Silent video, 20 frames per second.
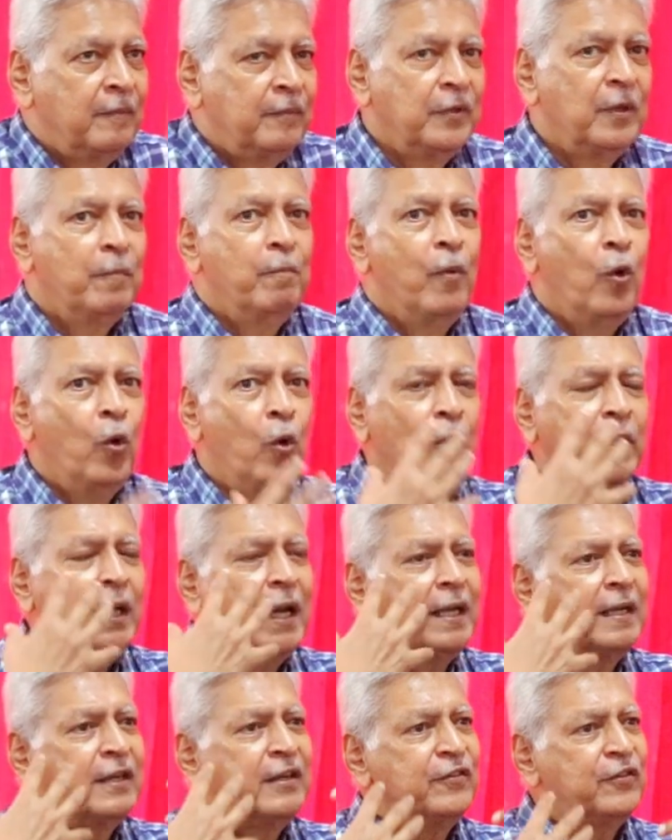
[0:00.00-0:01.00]
The more
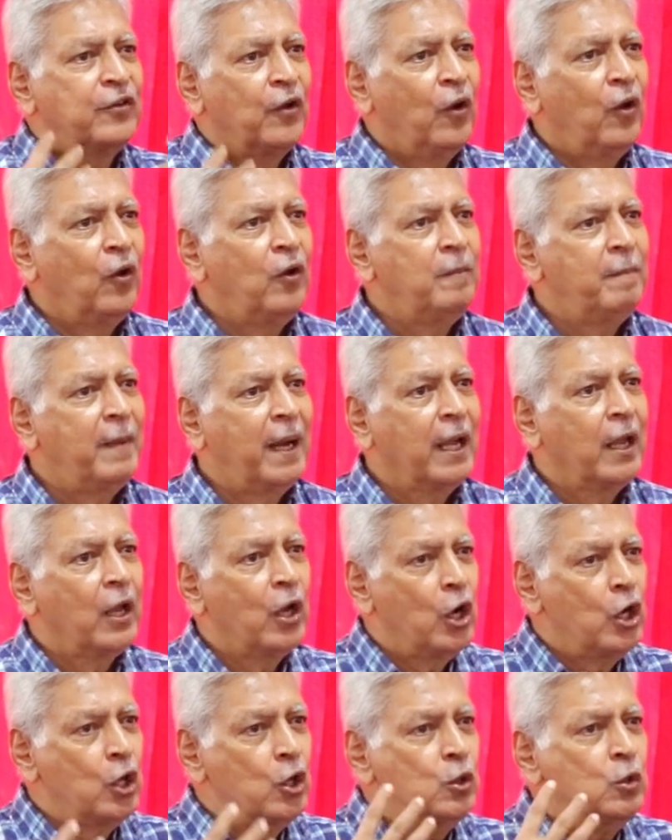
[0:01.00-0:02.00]
I resolve my
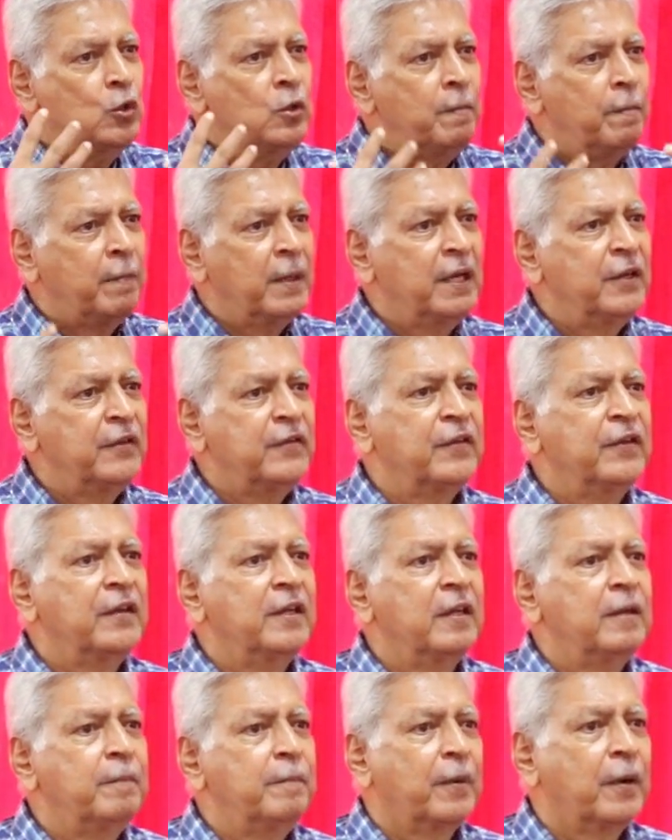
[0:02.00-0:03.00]
own
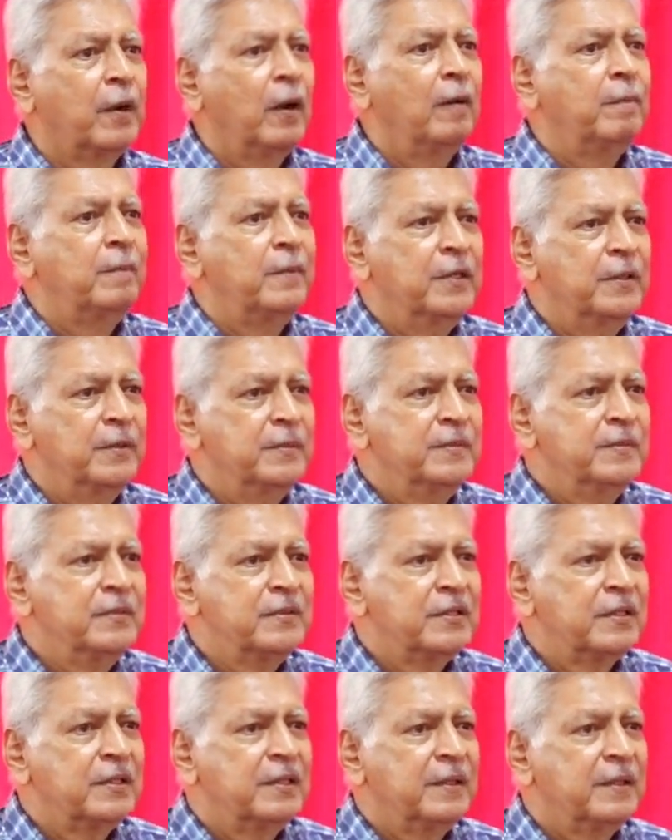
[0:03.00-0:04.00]
personal
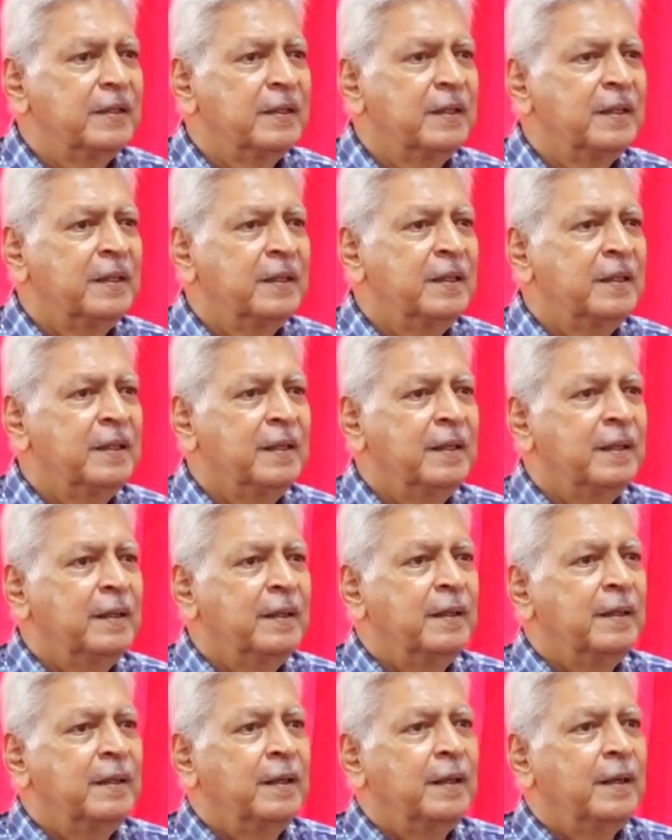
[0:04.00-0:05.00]
problems,
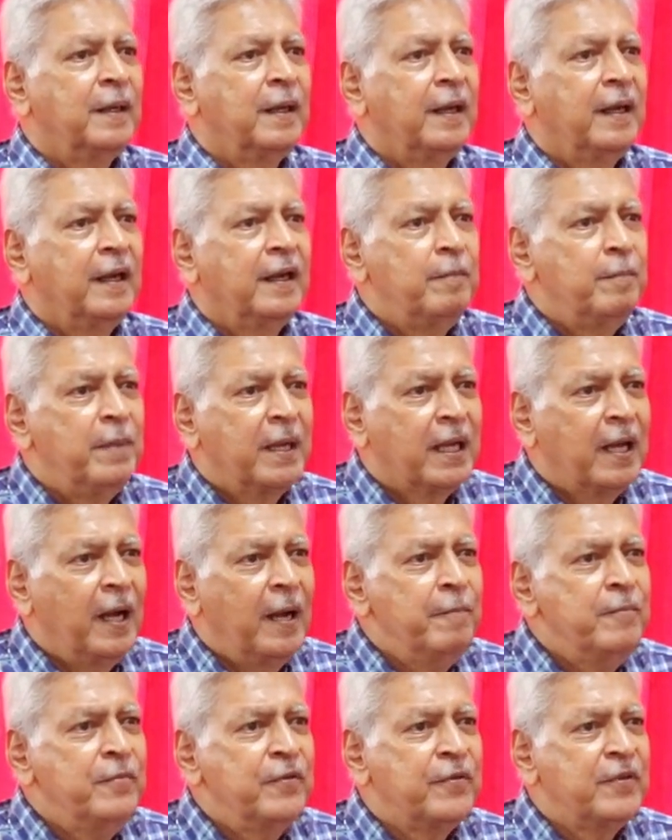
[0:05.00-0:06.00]
it
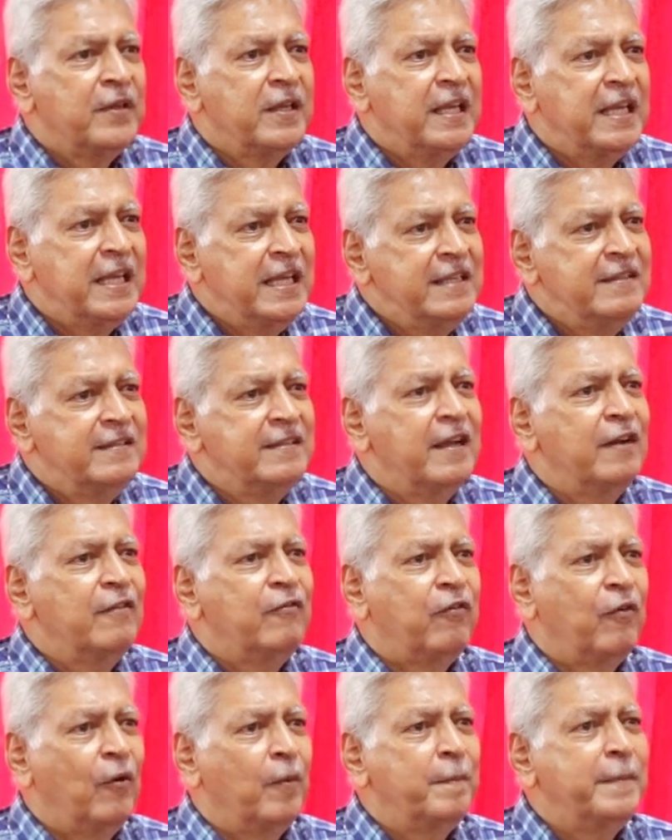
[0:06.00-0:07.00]
becomes easier
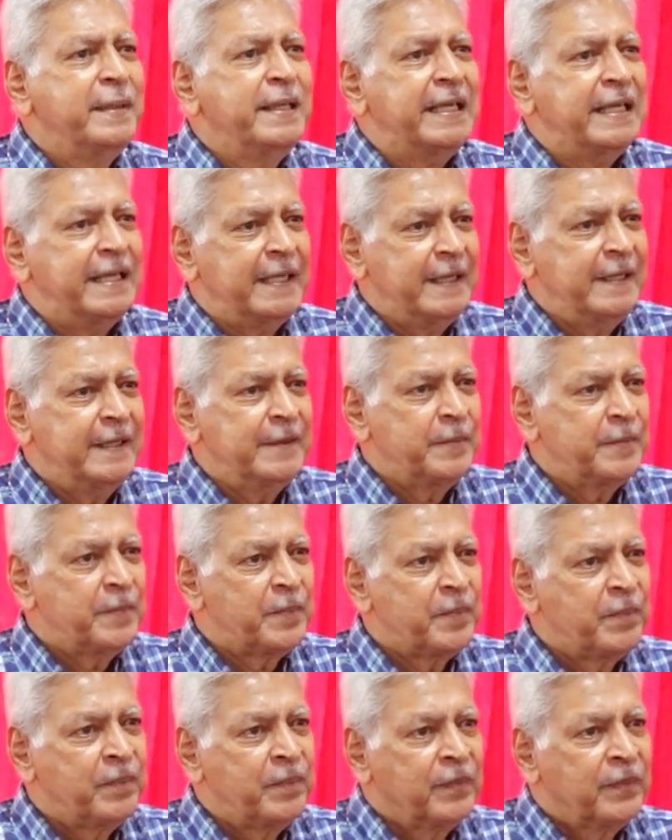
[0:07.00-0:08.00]
for me
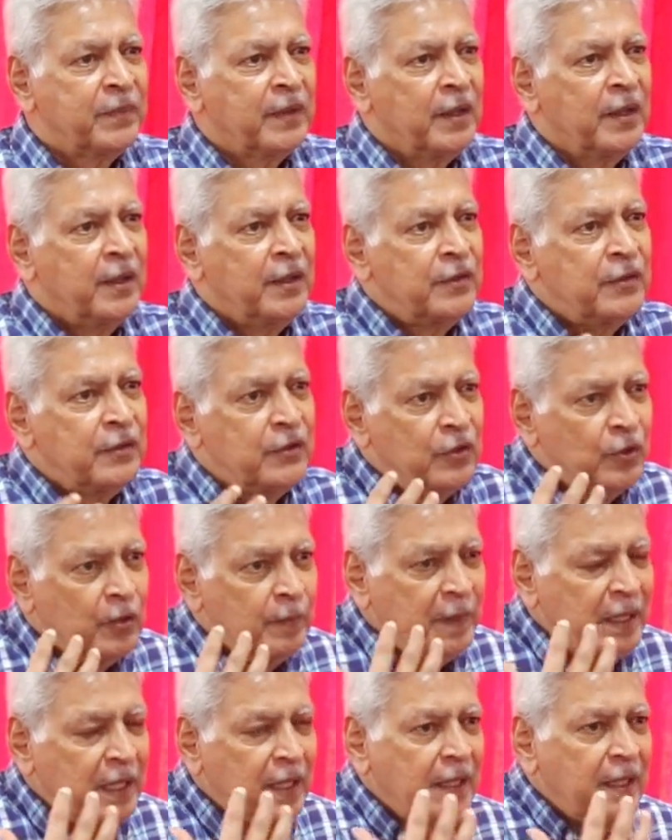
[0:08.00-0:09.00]
to
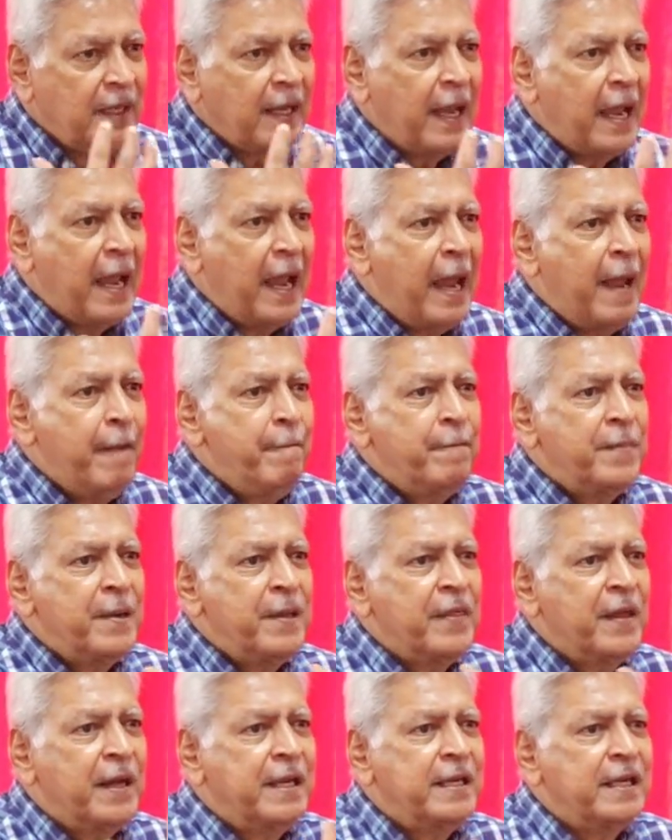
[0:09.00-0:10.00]
be
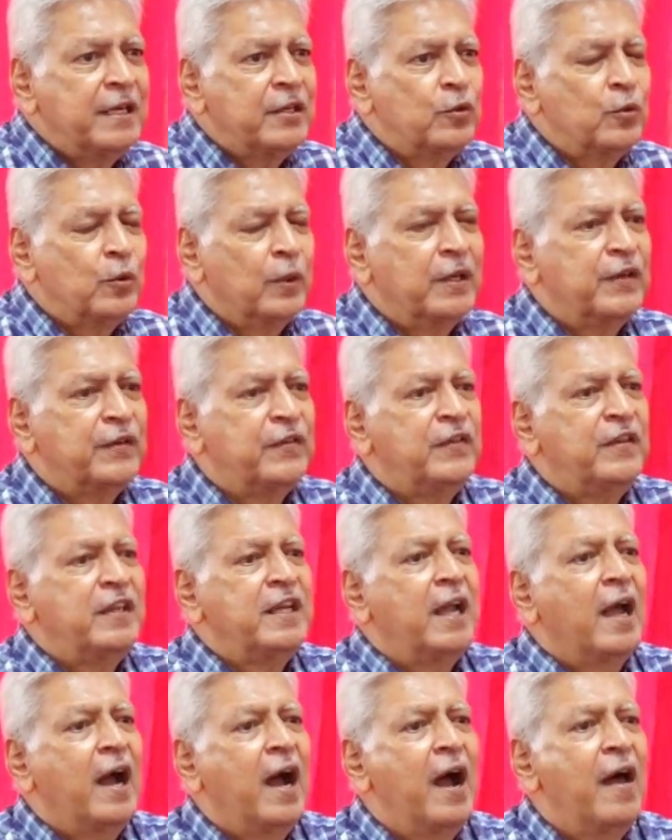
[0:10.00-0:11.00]
empathetic towards
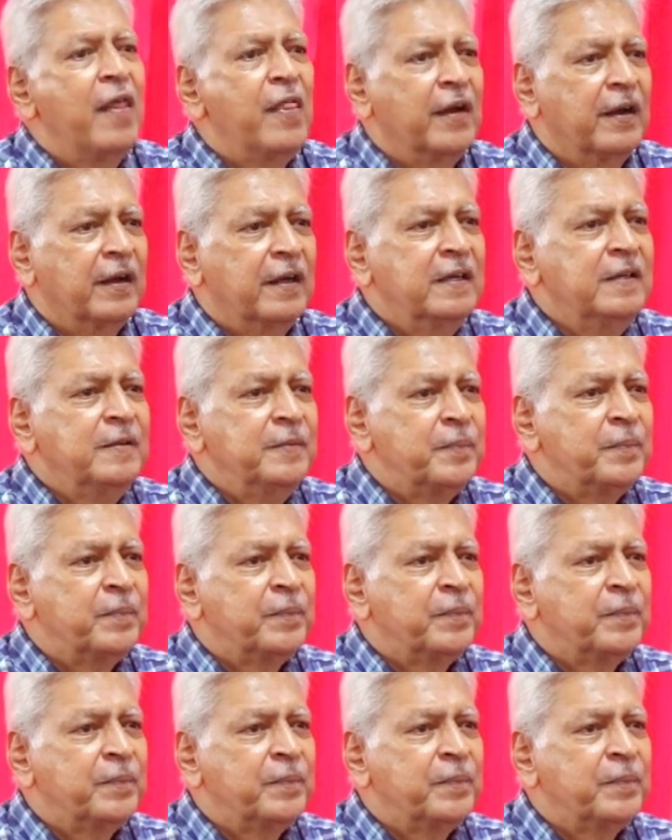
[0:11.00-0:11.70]
the other